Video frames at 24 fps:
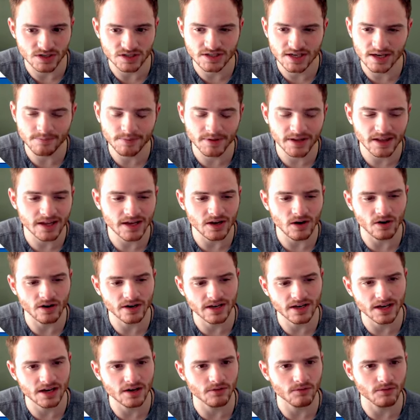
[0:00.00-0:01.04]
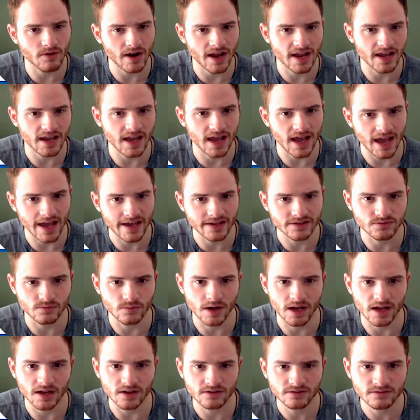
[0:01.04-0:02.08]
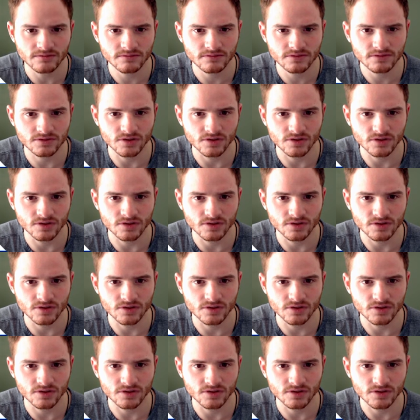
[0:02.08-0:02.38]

which typically aren't going to rank as well.